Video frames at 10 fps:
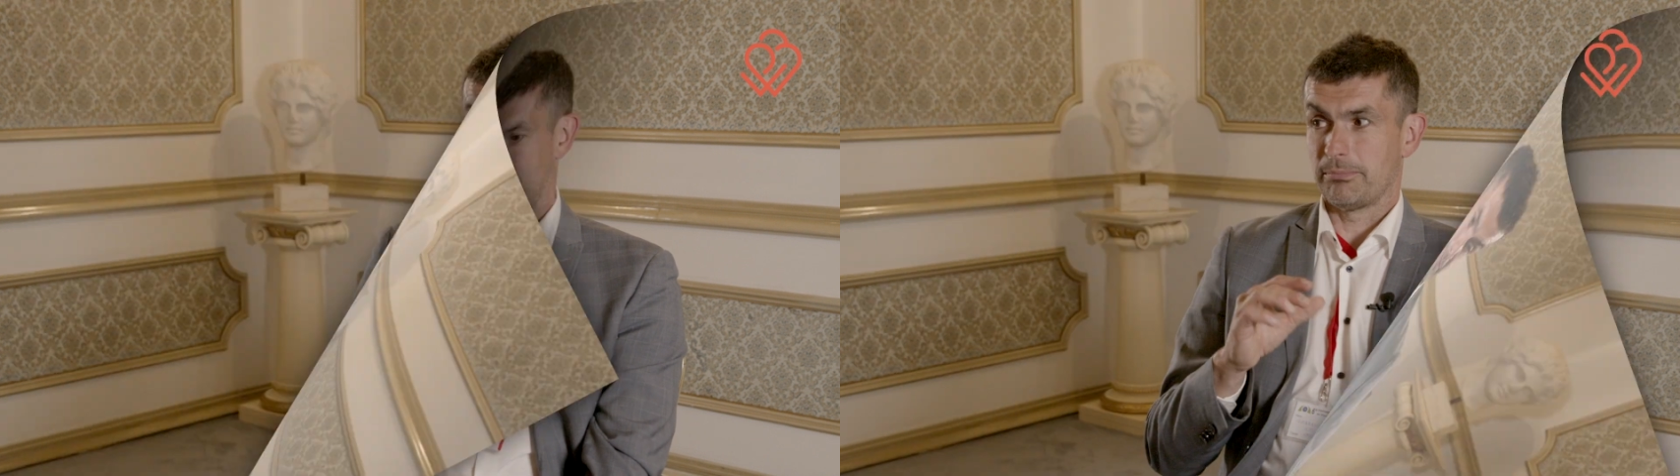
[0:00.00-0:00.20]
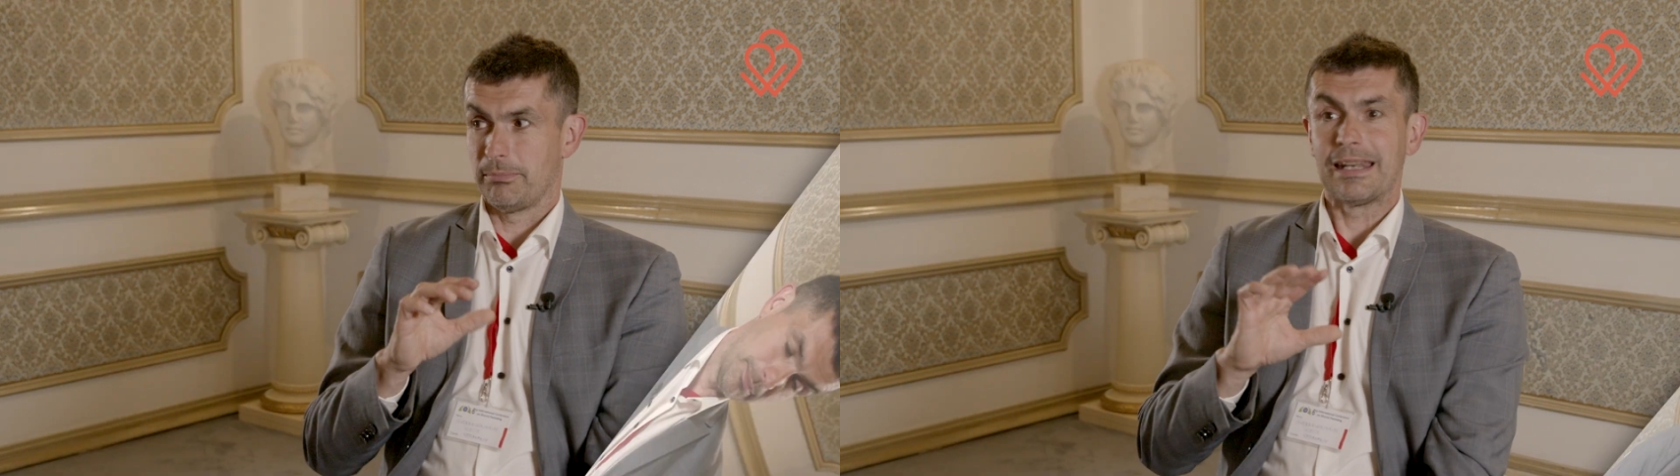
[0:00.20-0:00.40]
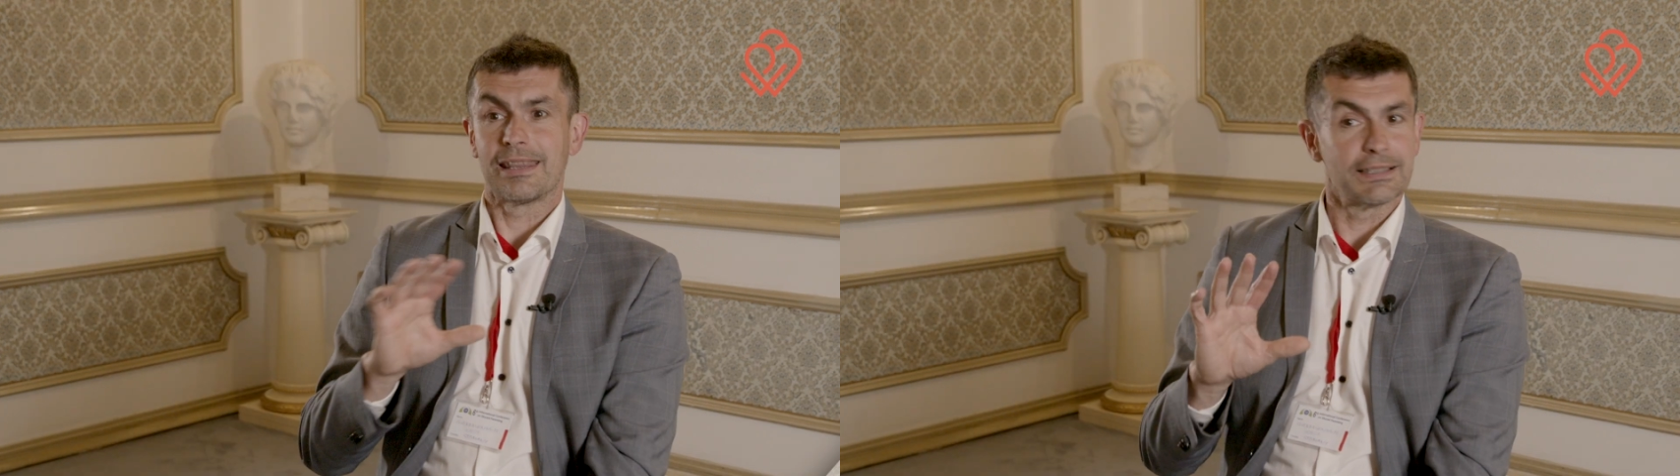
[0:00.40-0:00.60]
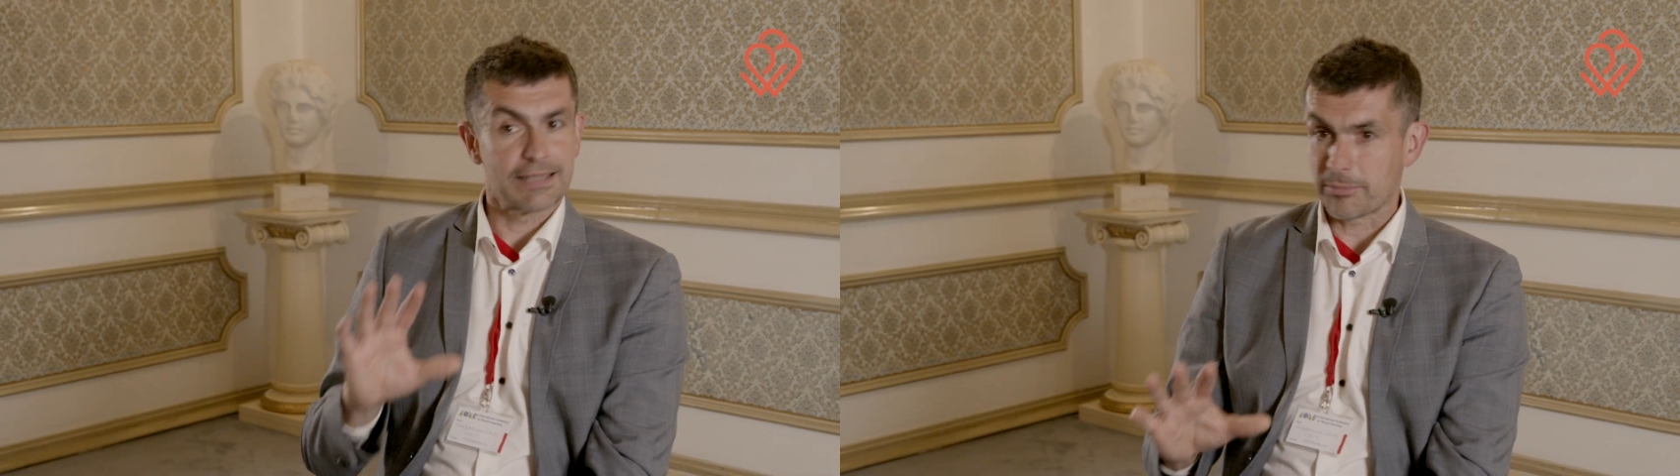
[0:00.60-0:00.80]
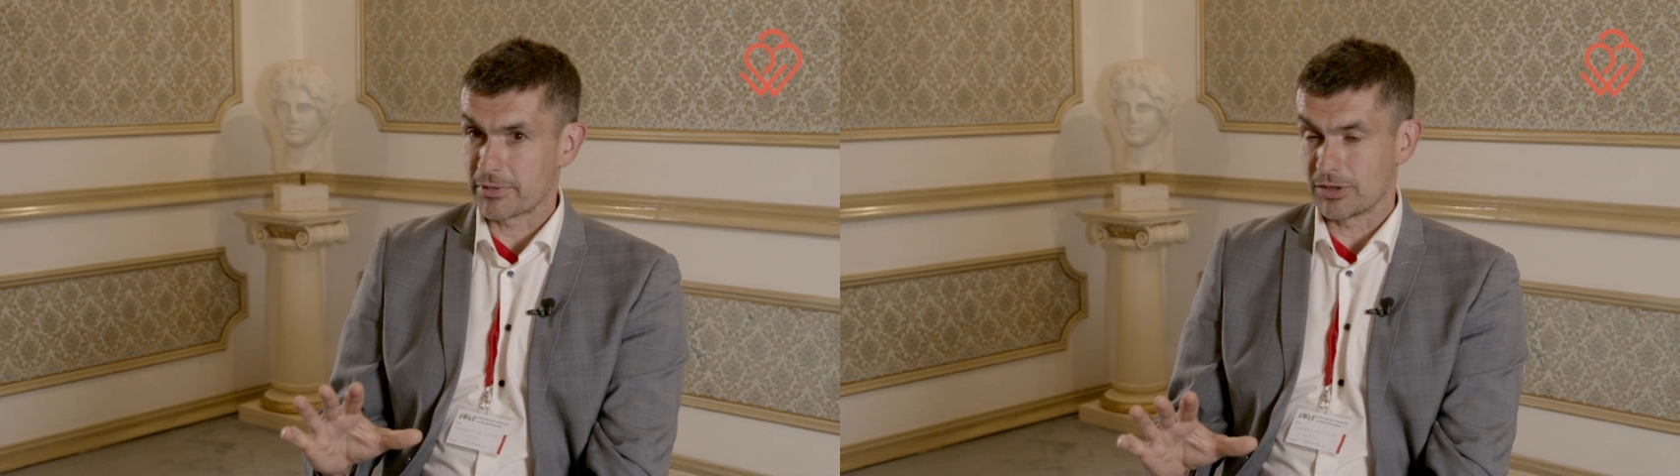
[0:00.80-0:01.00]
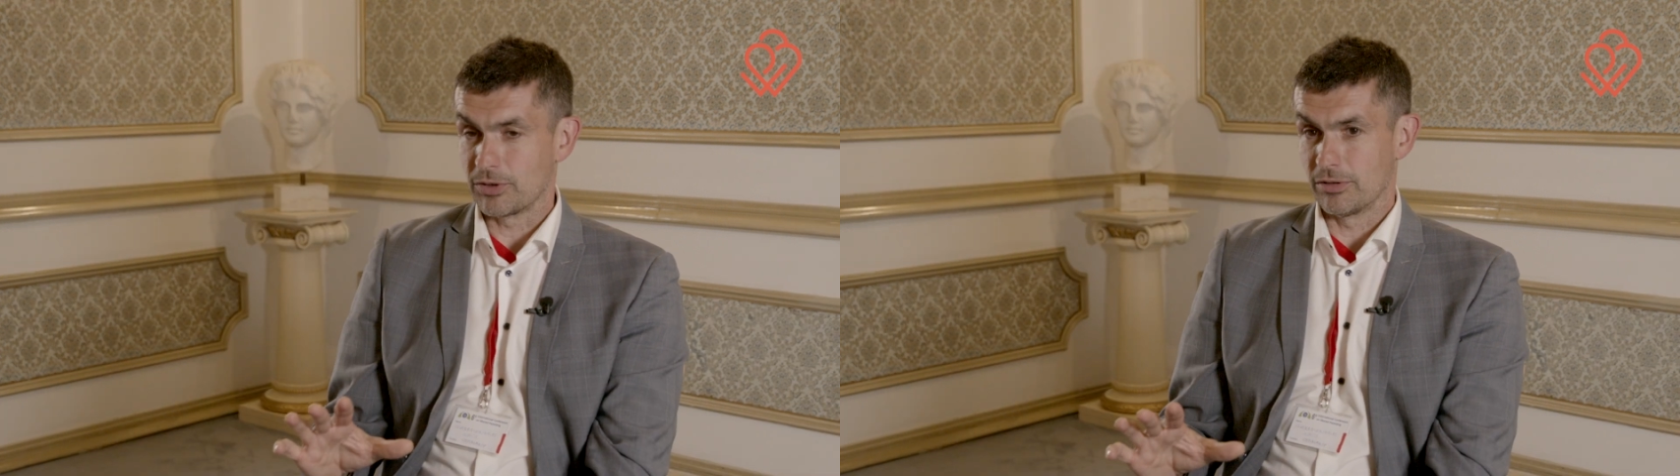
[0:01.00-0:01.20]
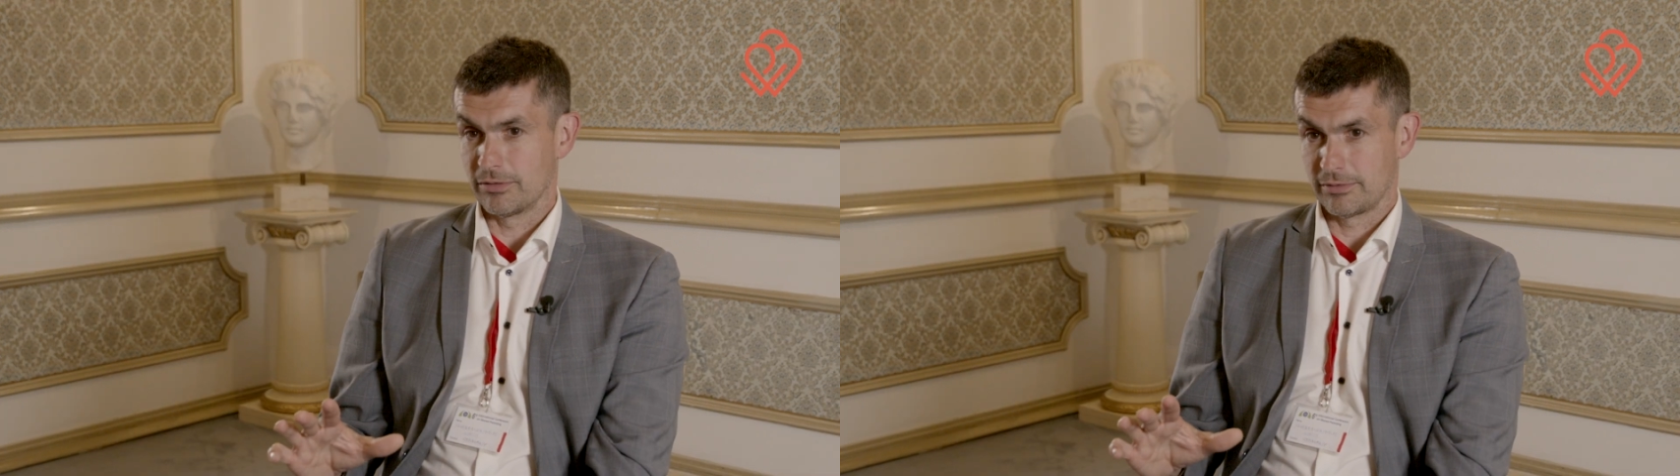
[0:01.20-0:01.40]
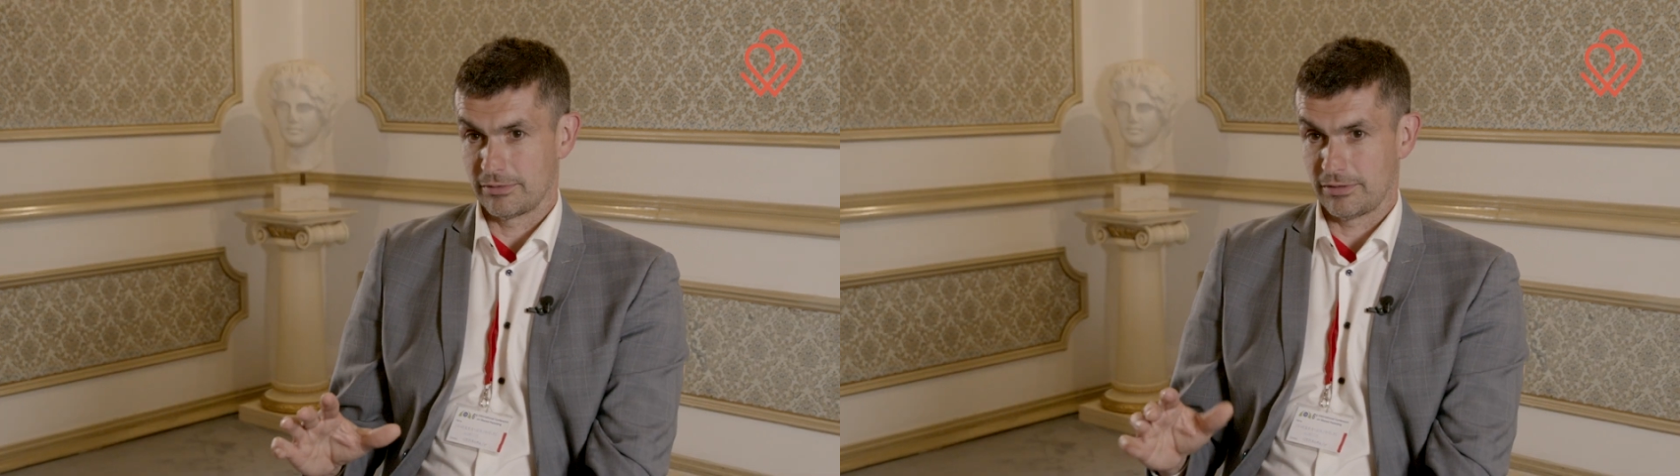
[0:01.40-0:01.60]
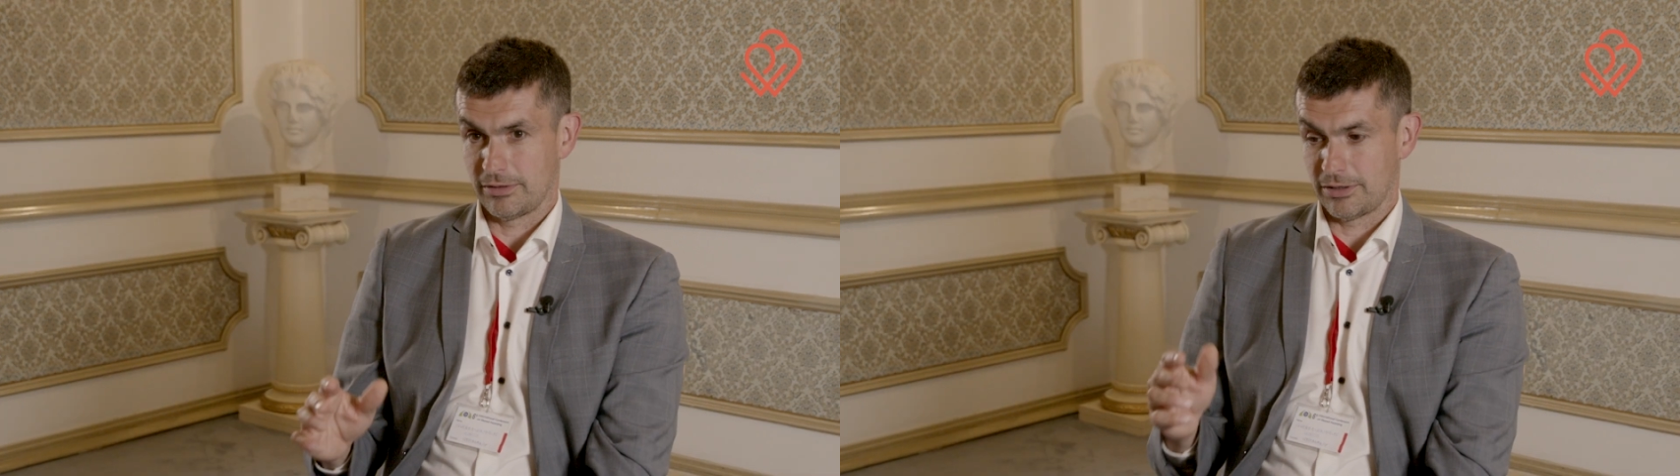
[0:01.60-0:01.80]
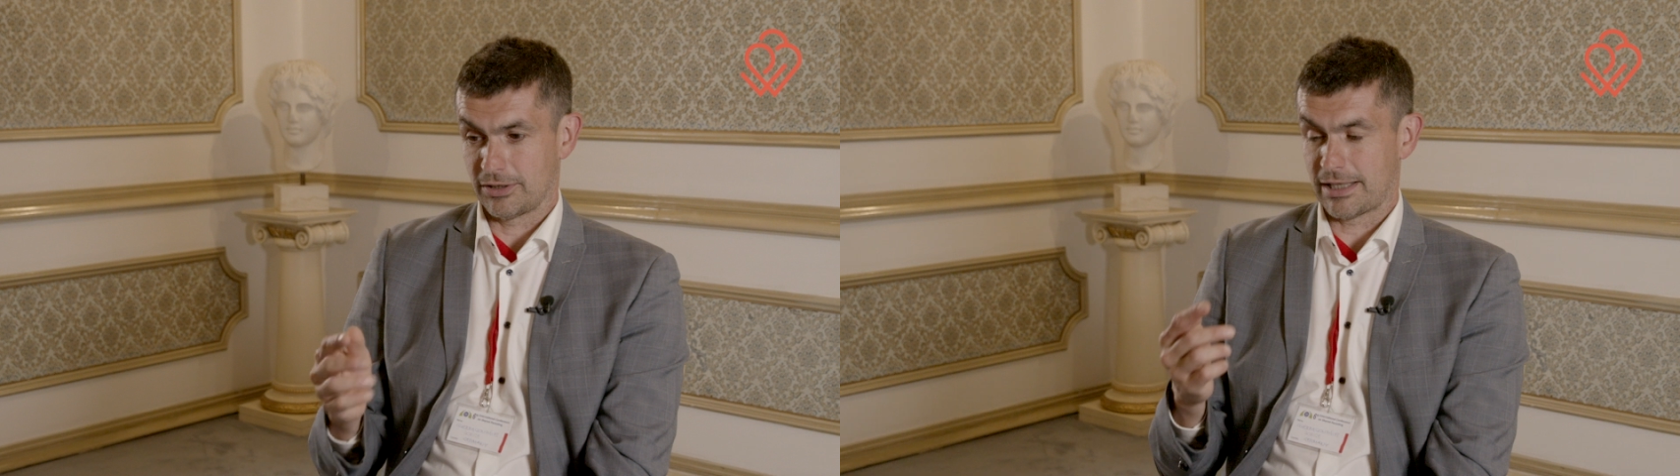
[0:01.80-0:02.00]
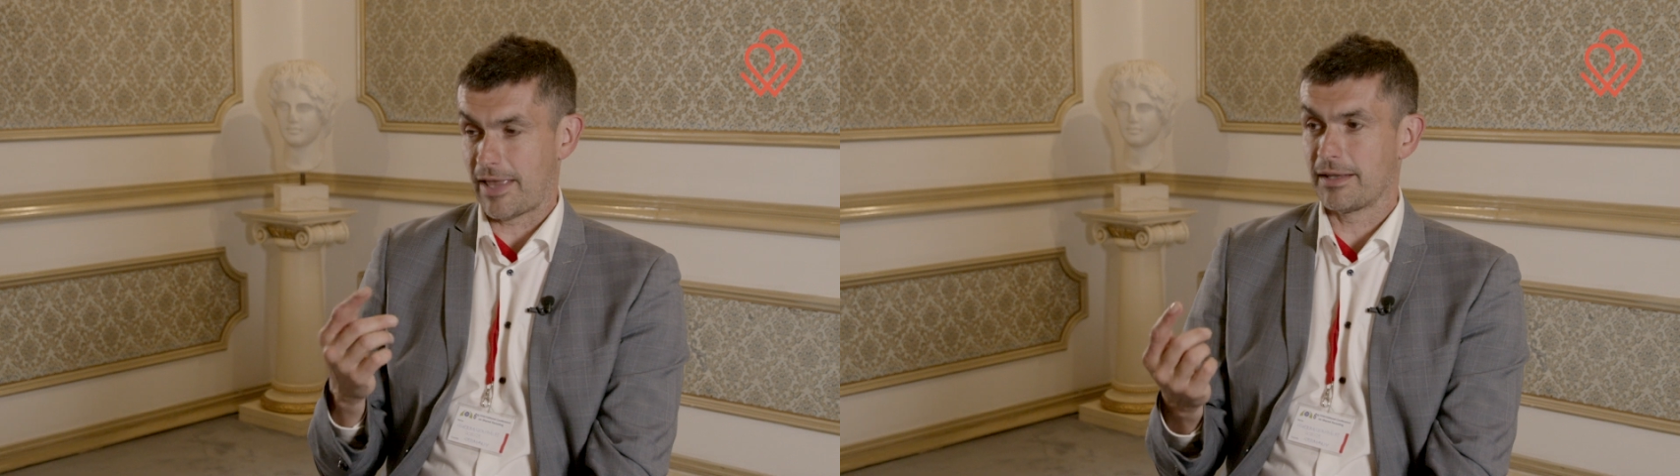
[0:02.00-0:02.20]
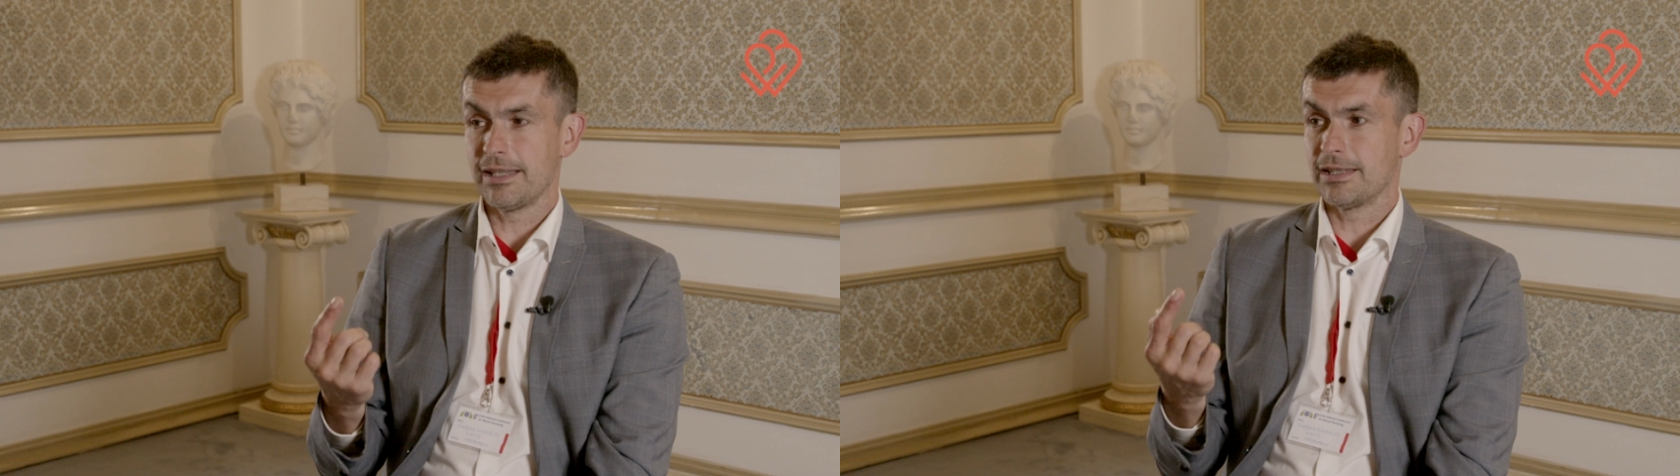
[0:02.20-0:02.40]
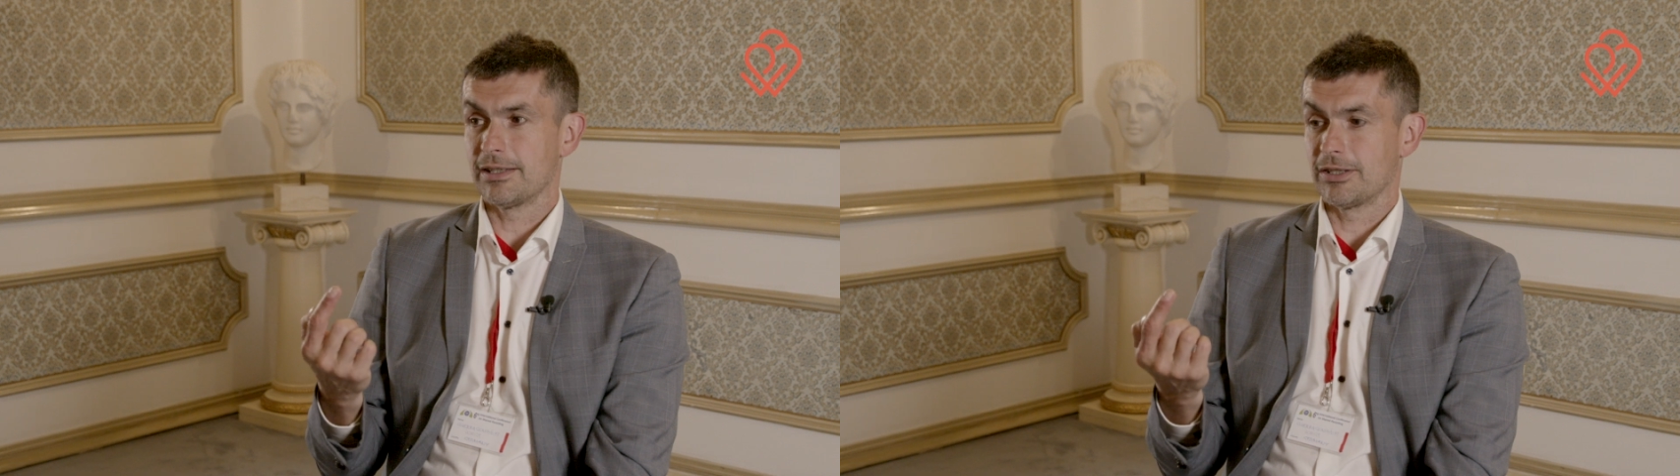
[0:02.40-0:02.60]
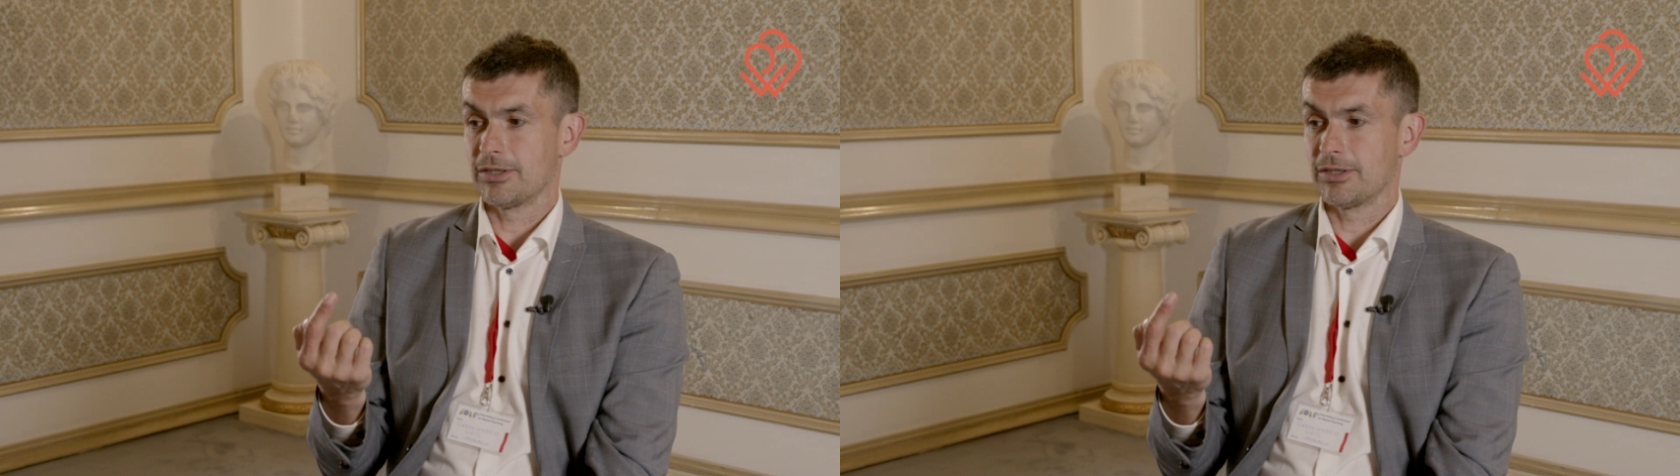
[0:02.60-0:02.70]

Many things happen to you. Suddenly,